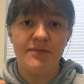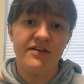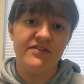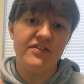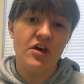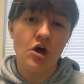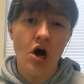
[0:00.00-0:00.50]

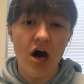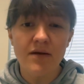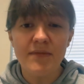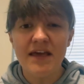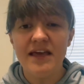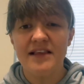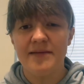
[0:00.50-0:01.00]
because of the
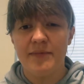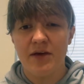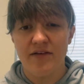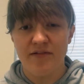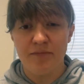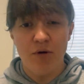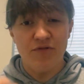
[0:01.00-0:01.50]
economy? Is it
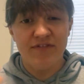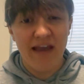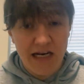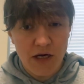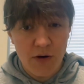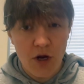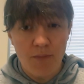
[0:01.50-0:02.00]
because of post
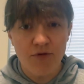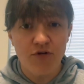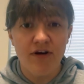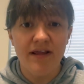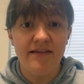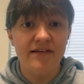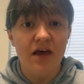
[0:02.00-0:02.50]
secondary
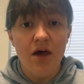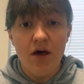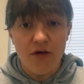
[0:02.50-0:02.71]
opportunities?